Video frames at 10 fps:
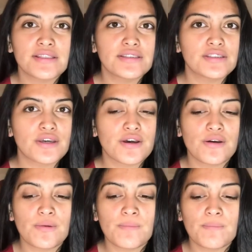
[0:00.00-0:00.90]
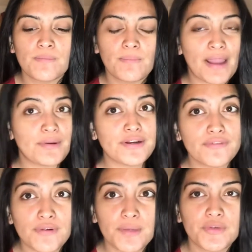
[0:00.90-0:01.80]
So, my winter
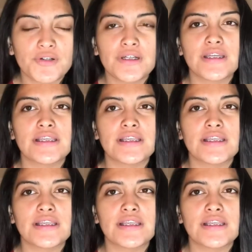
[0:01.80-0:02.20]
formal